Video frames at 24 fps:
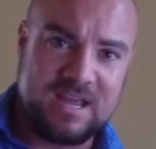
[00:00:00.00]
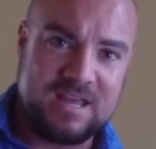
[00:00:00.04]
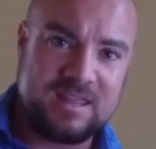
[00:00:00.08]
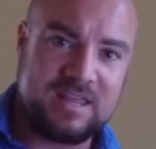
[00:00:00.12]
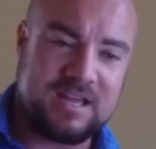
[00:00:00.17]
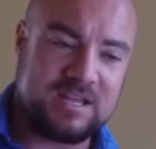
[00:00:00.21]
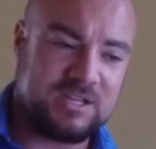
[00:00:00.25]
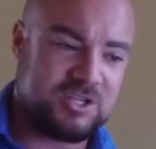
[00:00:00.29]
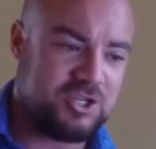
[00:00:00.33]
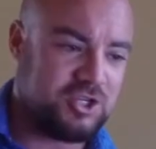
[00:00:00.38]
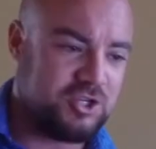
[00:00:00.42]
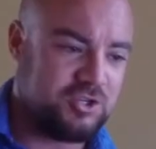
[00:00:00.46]

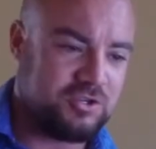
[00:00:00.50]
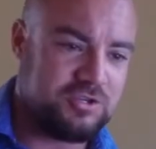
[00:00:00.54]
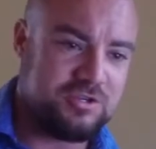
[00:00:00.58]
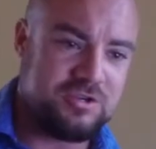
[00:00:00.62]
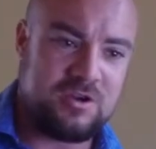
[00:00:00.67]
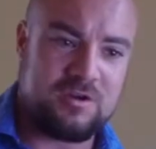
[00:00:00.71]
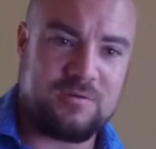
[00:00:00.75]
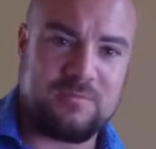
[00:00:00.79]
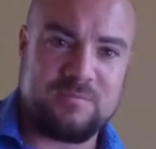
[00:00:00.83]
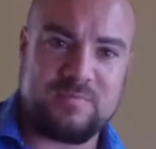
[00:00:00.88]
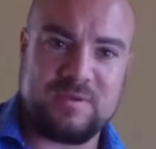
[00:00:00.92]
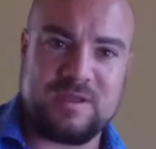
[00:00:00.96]
that should
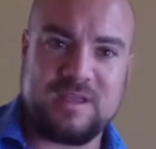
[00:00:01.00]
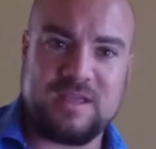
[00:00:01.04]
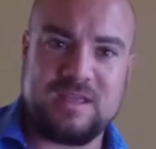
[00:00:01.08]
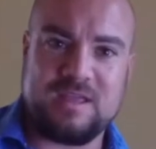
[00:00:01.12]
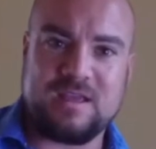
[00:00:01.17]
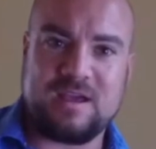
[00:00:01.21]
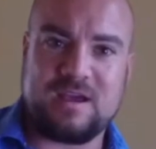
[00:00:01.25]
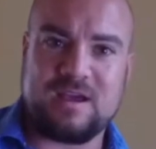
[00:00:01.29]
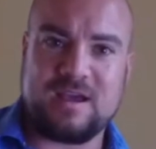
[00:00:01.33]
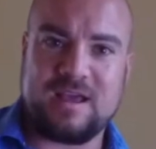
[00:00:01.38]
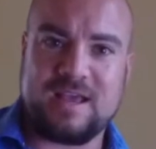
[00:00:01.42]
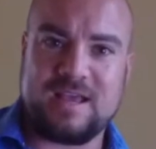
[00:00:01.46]
not be
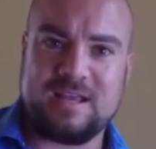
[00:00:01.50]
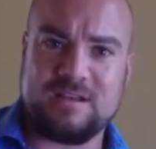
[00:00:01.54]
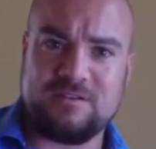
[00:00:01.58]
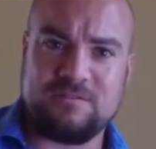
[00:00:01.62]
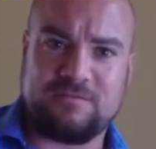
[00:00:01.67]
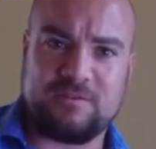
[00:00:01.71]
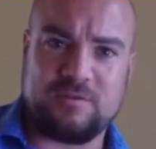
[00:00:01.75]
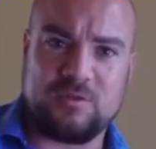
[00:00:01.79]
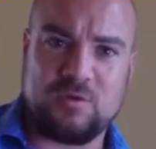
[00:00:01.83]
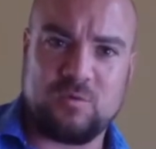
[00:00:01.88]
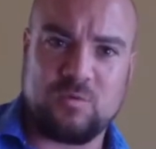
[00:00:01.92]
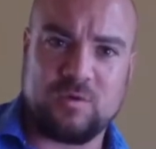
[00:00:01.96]
hidden
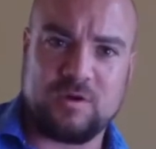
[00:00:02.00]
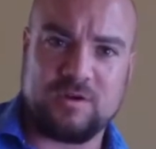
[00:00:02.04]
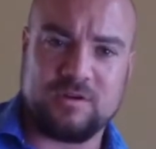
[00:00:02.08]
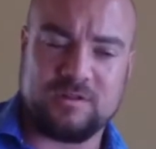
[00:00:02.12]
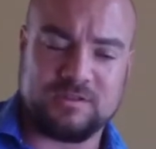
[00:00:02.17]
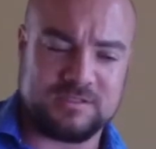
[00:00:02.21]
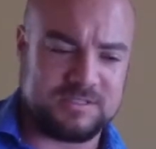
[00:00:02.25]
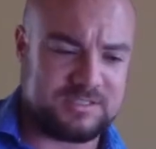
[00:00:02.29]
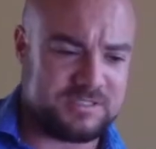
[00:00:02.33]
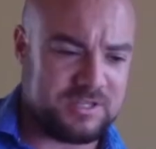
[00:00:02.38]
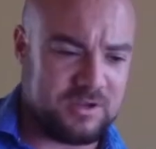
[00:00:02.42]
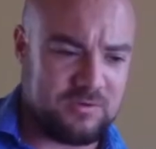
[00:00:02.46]
from the
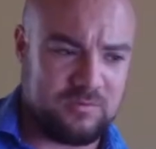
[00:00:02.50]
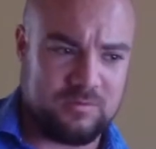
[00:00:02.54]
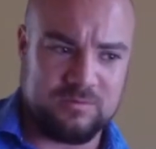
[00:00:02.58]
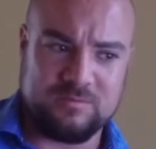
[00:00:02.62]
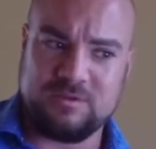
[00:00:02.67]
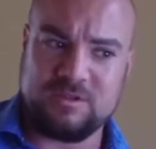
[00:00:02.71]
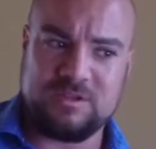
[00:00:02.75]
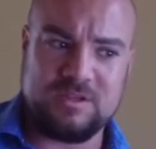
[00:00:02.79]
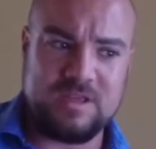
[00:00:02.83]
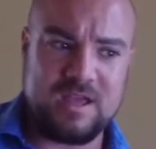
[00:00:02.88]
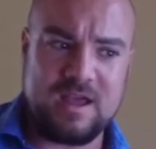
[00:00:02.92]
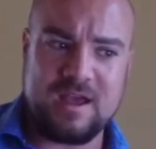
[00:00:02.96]
world. So
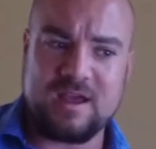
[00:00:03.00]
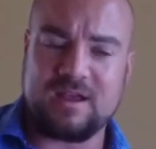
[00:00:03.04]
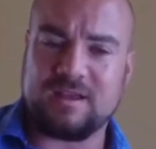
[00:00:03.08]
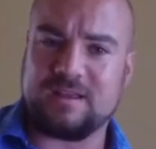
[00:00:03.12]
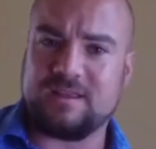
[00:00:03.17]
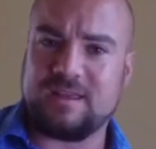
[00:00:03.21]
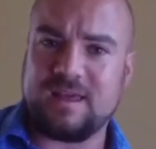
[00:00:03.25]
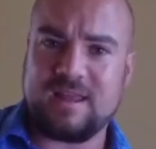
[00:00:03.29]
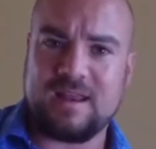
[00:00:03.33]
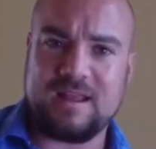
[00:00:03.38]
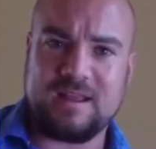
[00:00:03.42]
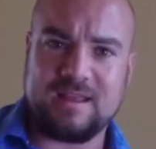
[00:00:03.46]
yeah,
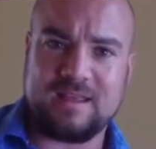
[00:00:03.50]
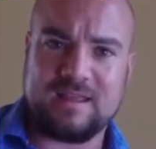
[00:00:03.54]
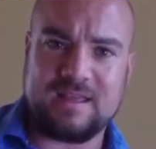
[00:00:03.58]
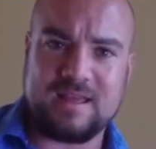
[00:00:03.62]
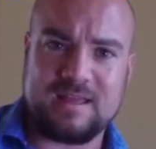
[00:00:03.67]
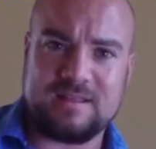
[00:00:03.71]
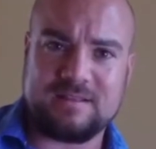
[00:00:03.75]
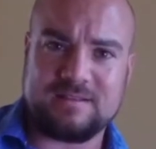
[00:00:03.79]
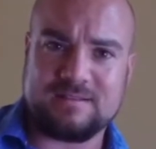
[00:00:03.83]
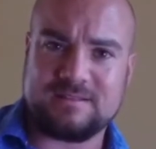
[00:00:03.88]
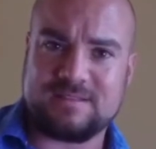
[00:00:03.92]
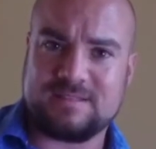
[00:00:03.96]
get
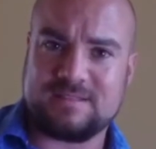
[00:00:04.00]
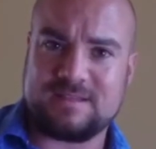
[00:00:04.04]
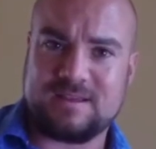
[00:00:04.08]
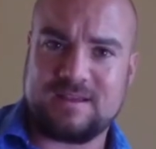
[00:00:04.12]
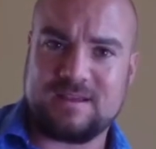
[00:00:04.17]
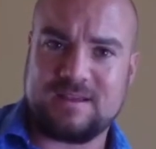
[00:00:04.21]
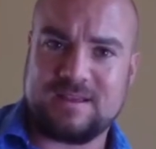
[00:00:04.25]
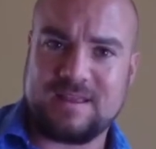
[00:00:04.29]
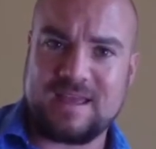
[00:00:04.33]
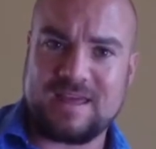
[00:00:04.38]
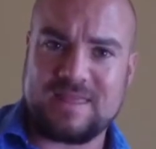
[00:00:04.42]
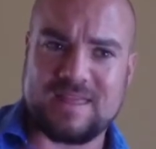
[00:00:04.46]

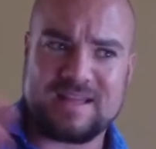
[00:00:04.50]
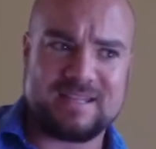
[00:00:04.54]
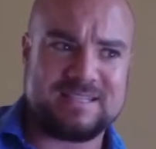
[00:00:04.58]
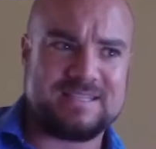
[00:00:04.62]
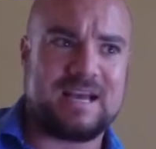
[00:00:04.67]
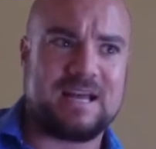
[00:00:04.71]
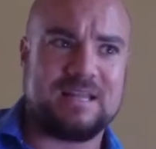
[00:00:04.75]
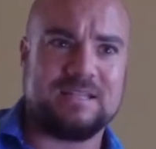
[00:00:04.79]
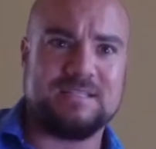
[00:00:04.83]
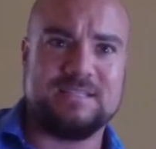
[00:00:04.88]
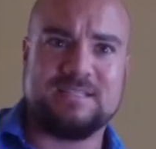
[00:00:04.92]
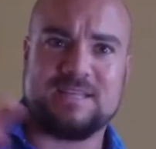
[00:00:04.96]
that
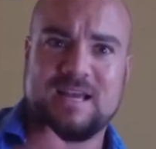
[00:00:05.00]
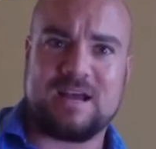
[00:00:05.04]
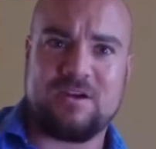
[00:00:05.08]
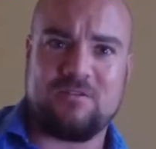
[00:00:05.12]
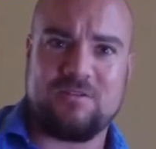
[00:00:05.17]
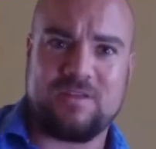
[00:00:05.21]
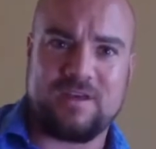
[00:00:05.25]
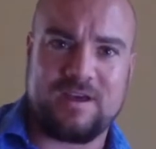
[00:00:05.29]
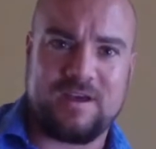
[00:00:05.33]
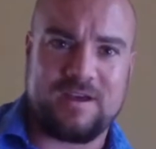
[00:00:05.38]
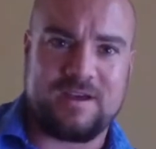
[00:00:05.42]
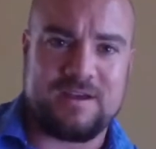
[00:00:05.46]
talent out
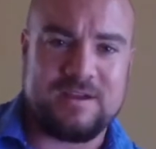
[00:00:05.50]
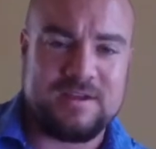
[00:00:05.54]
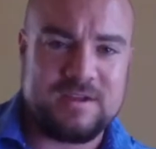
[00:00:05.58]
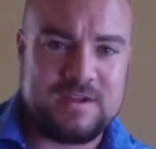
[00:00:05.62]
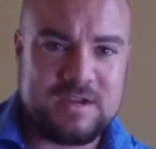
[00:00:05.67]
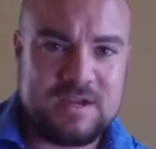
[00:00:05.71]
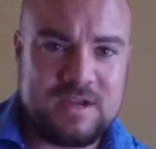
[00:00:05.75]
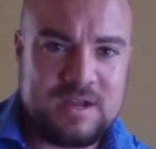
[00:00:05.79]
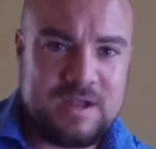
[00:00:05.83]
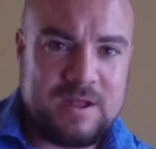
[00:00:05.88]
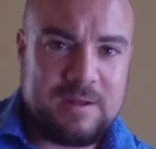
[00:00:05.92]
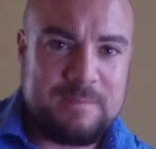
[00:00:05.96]
there.
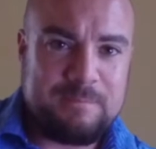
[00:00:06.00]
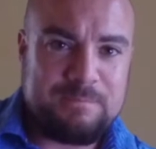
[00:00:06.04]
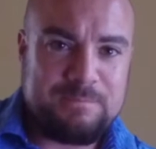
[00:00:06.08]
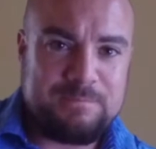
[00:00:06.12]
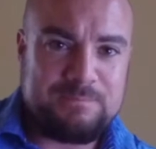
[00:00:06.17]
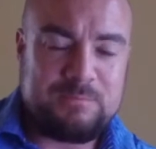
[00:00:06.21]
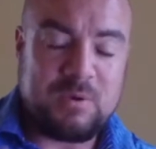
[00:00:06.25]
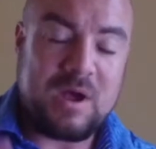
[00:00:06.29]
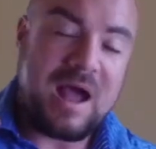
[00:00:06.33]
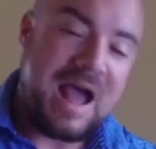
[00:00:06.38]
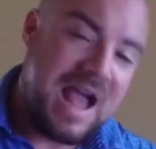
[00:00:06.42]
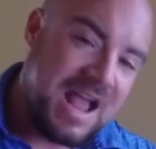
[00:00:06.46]

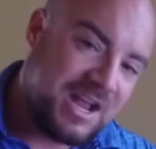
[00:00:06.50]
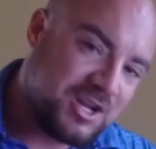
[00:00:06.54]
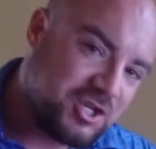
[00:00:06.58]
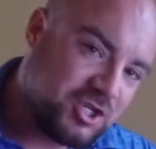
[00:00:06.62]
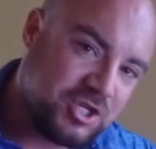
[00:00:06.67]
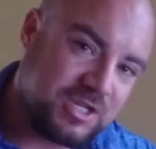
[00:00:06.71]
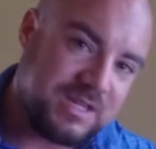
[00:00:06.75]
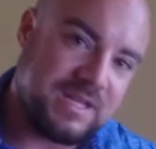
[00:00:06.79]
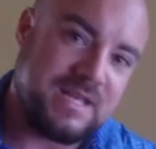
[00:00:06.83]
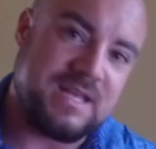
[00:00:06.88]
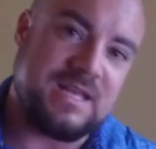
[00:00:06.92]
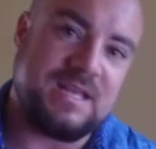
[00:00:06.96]
But
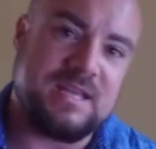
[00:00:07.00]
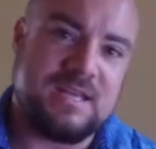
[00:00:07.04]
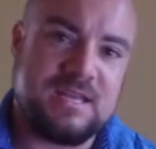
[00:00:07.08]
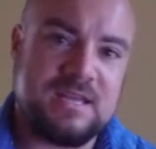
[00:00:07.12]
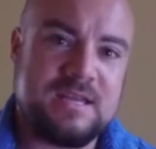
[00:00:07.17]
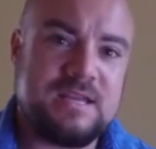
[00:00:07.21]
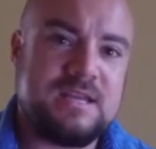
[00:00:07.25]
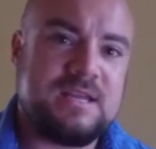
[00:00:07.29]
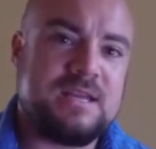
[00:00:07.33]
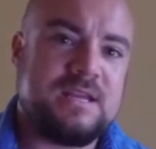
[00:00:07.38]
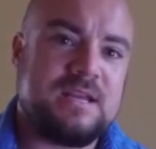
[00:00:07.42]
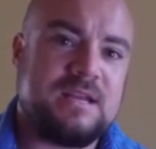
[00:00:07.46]
actually,
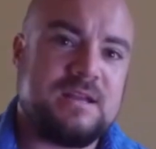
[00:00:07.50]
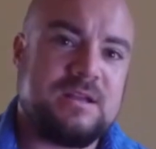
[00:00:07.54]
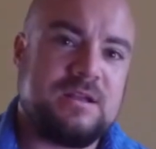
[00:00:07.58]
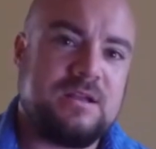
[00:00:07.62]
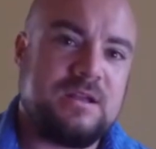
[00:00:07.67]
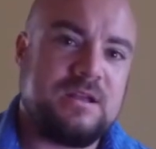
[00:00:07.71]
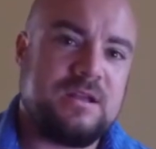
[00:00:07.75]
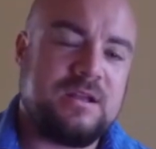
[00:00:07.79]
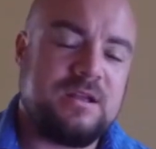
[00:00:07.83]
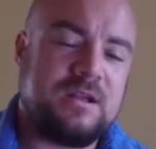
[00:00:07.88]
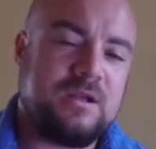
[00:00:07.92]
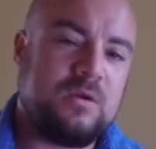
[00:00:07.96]

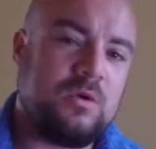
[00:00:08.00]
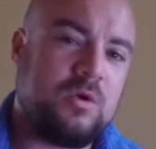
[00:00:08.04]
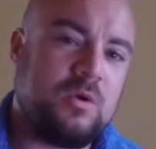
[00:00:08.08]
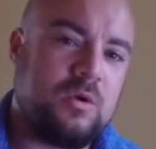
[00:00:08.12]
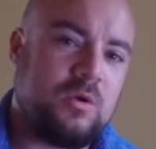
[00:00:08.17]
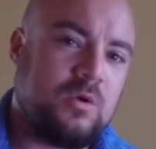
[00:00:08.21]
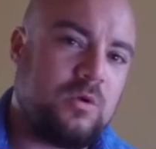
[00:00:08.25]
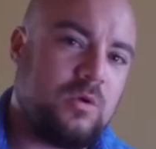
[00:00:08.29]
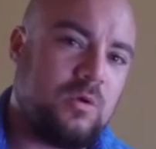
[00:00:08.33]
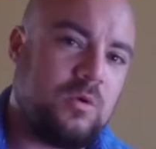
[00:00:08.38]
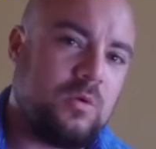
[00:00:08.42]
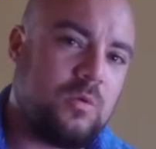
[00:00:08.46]

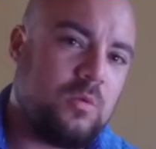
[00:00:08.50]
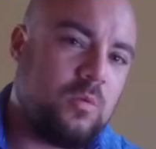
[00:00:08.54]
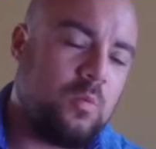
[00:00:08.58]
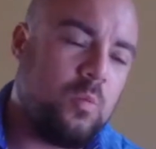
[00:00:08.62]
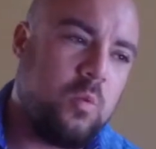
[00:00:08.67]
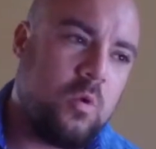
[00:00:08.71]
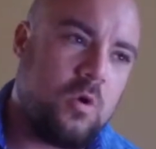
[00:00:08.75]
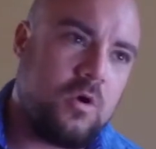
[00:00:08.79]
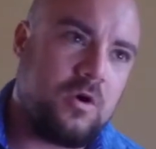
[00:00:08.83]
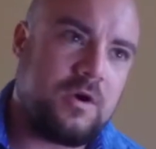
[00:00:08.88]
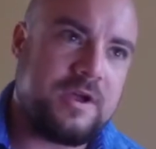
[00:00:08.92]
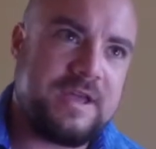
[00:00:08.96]

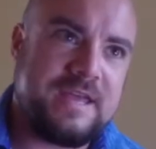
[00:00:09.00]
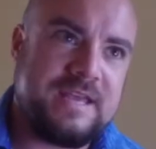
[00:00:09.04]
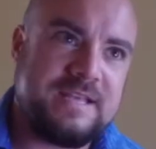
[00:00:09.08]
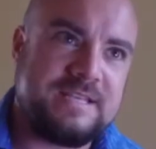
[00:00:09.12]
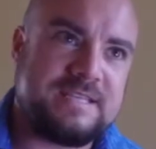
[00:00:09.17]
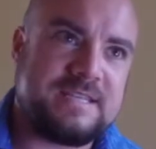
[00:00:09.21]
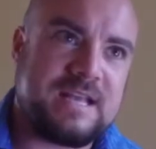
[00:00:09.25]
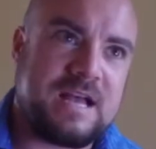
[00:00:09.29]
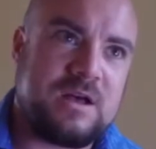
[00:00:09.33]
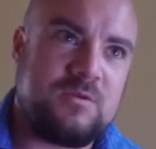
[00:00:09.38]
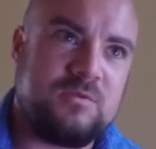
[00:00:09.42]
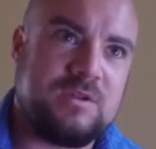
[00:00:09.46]
what he
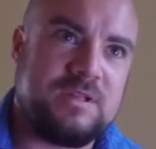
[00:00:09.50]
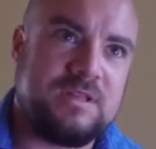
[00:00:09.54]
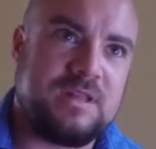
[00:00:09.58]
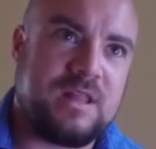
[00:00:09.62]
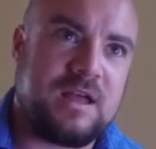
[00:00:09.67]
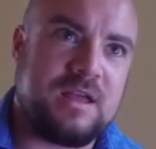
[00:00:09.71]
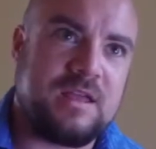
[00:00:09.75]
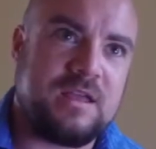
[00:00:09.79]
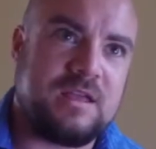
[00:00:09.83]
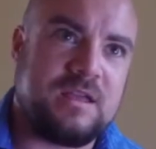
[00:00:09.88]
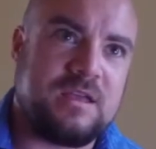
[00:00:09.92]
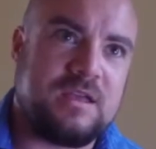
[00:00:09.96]
sounded
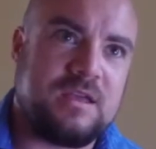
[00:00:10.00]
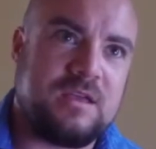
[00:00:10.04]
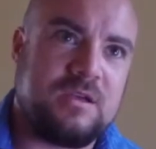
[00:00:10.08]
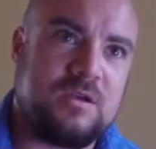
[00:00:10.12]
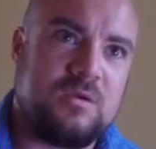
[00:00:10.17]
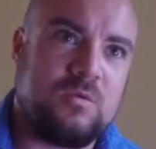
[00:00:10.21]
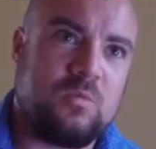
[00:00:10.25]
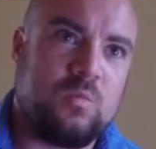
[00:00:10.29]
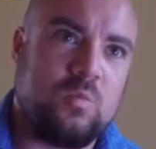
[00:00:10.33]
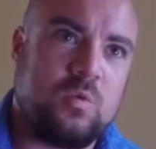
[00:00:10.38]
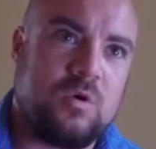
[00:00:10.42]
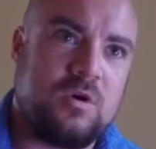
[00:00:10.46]
like
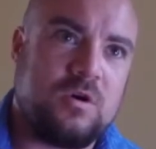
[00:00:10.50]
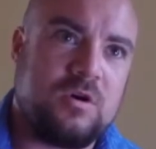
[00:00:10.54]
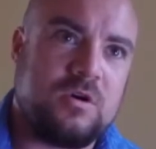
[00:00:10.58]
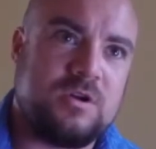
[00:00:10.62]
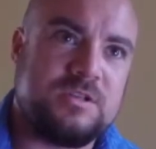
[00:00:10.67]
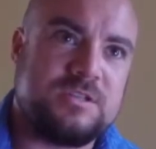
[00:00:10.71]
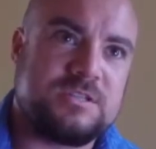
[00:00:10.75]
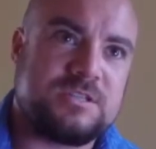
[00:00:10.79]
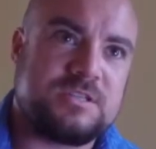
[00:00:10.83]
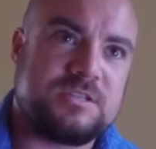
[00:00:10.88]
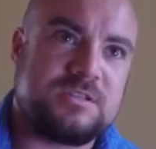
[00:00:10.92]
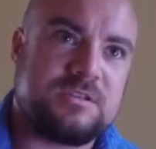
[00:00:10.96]

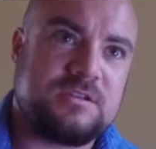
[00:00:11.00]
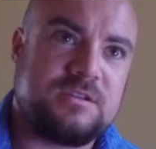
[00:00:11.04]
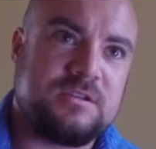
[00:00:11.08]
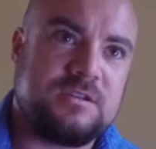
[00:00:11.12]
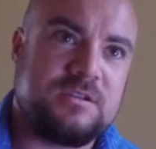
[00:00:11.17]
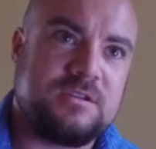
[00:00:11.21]
was,